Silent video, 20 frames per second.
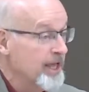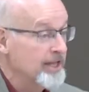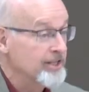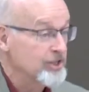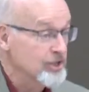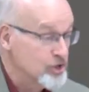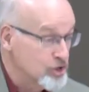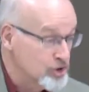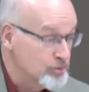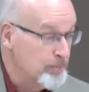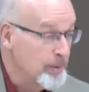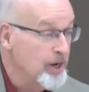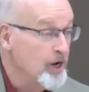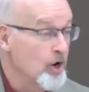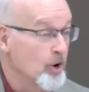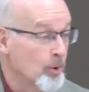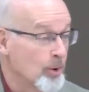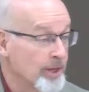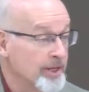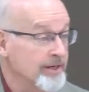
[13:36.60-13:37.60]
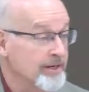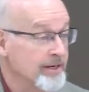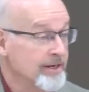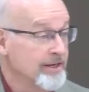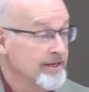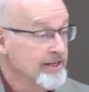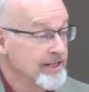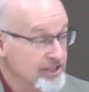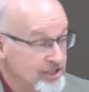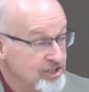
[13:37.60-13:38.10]
the Spirit
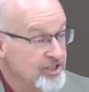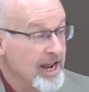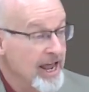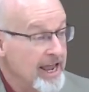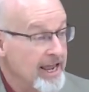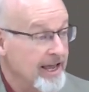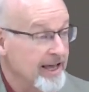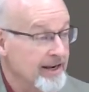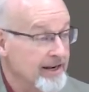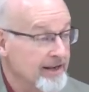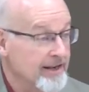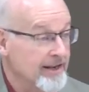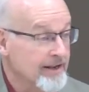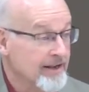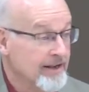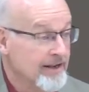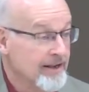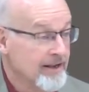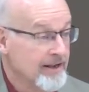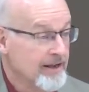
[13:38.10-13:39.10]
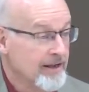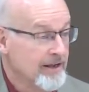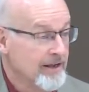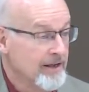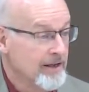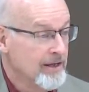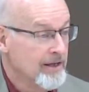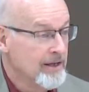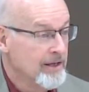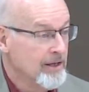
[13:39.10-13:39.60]
is dead.
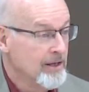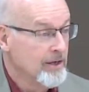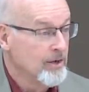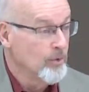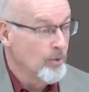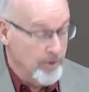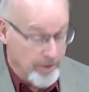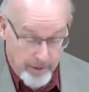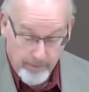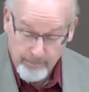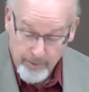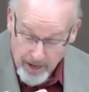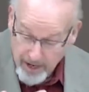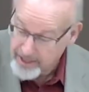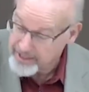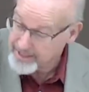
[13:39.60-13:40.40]
When the body